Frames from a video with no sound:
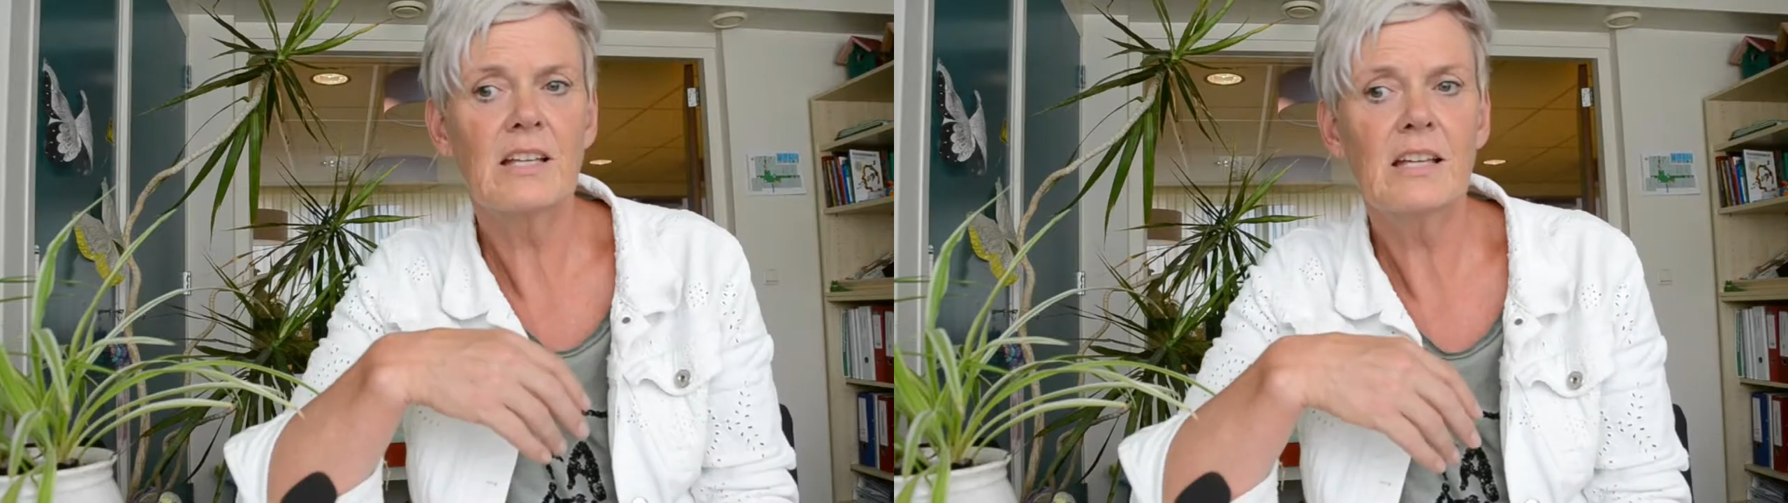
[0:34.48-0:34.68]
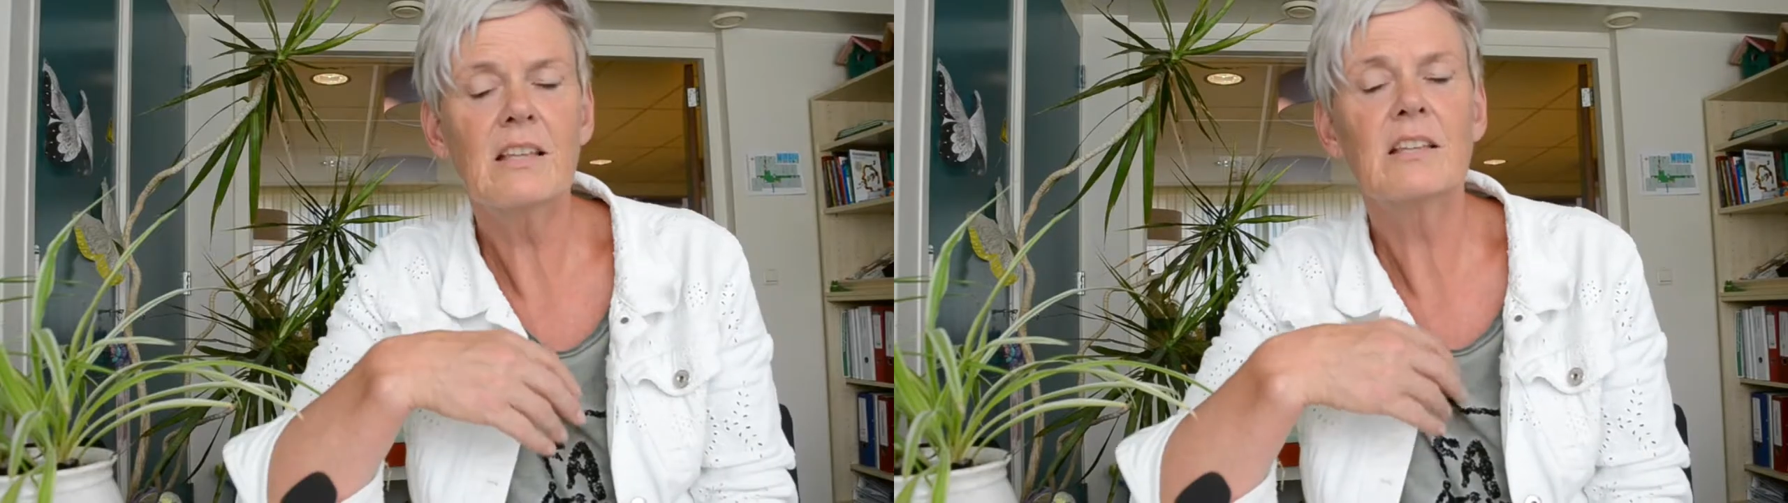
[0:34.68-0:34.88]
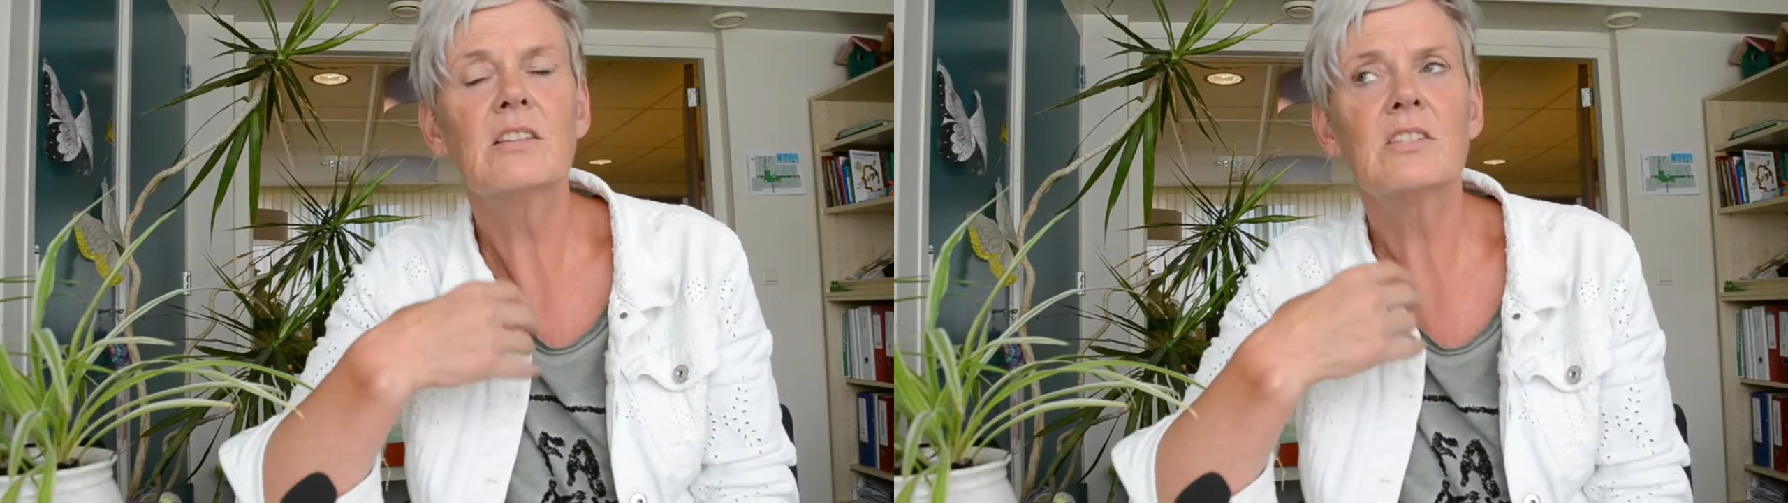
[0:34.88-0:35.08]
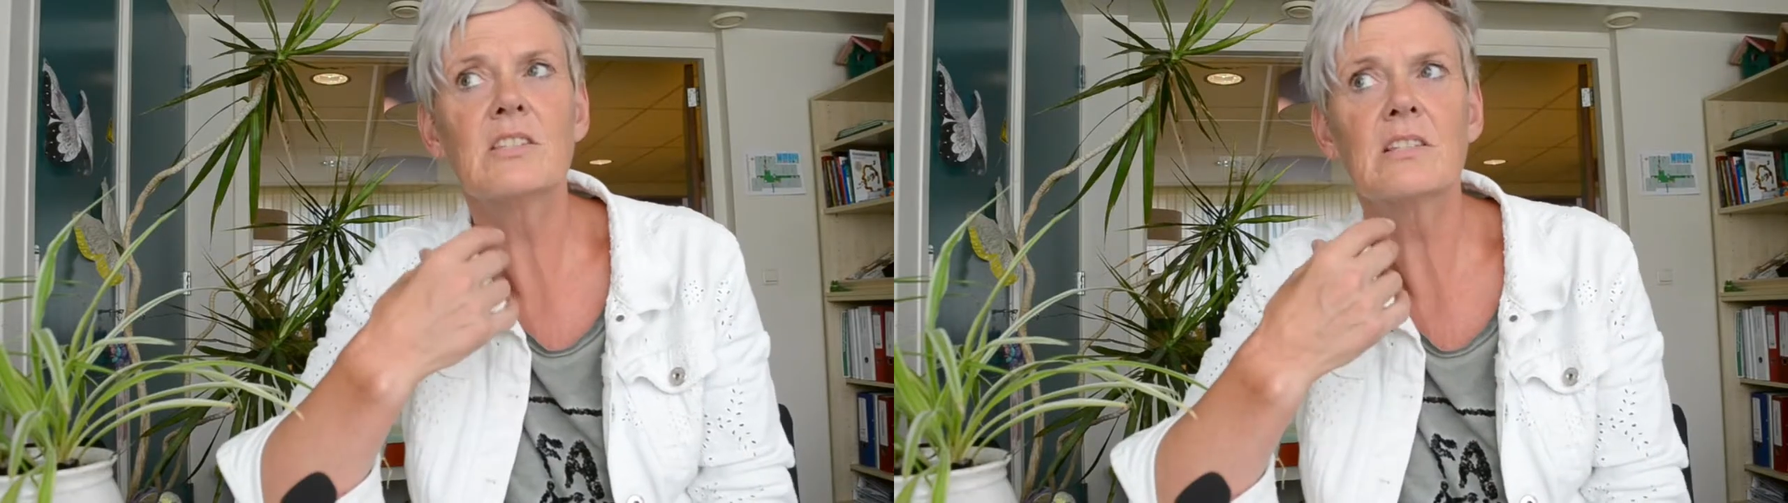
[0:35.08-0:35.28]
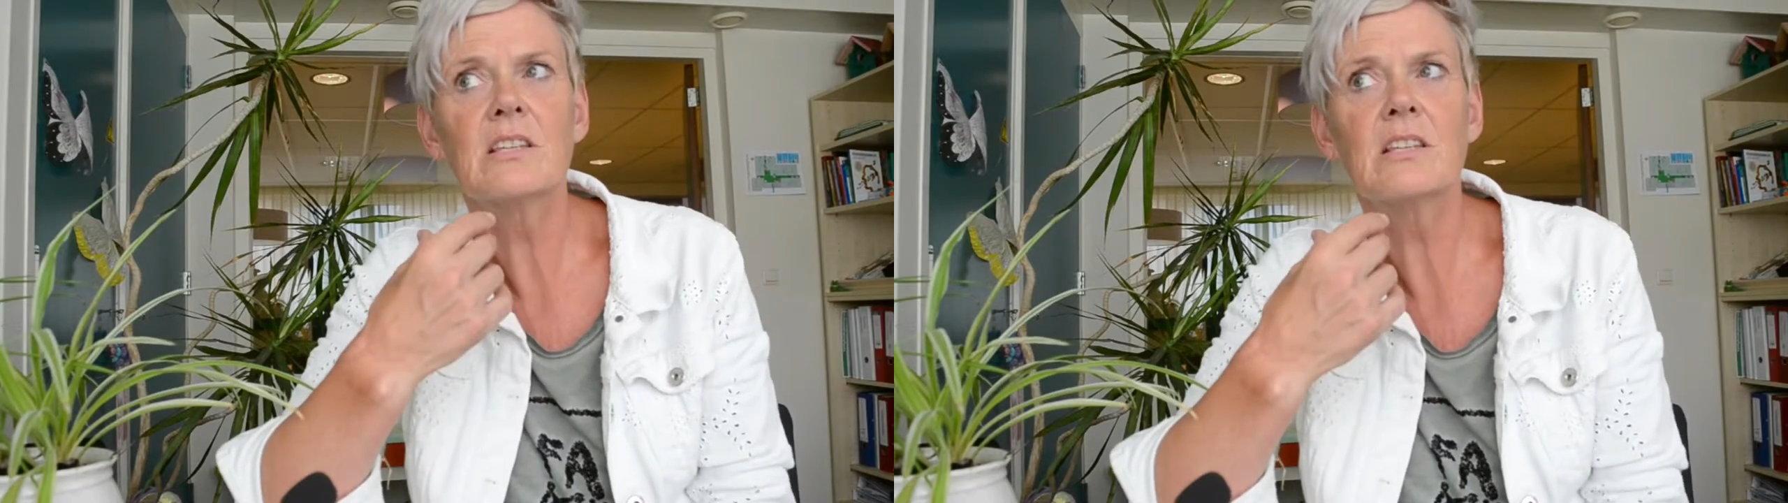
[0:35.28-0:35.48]
that. And it's
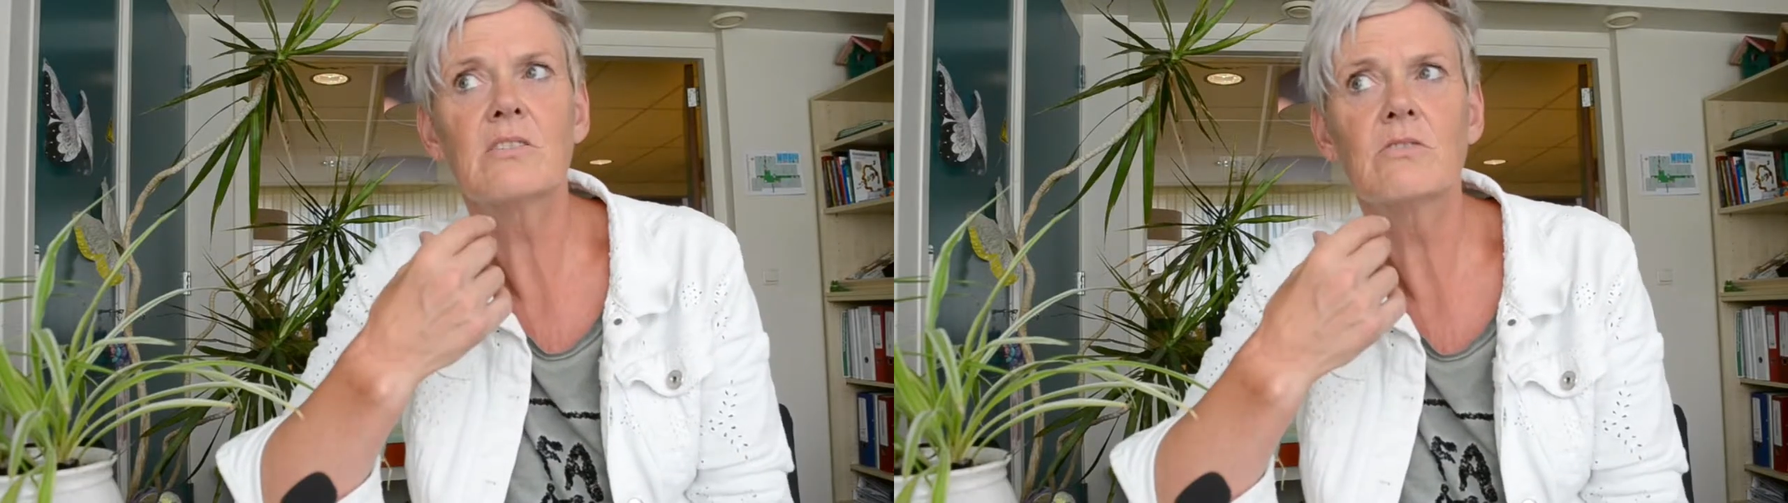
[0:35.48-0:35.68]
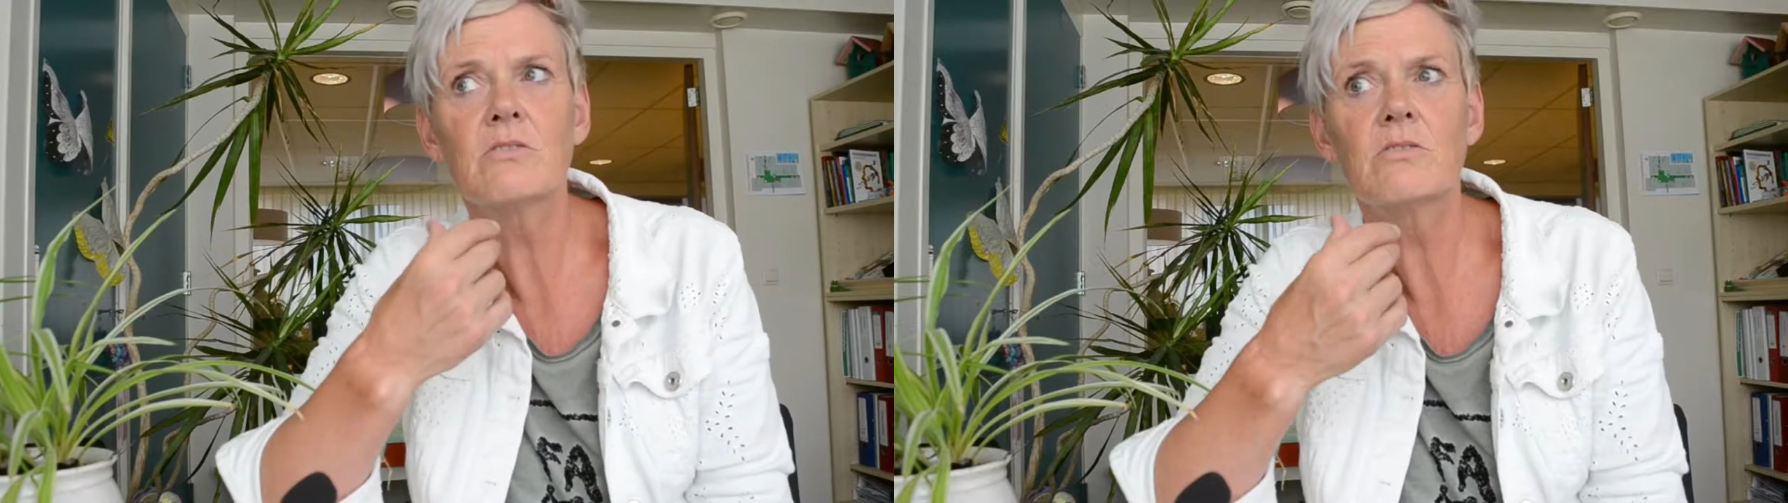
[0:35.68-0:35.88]
good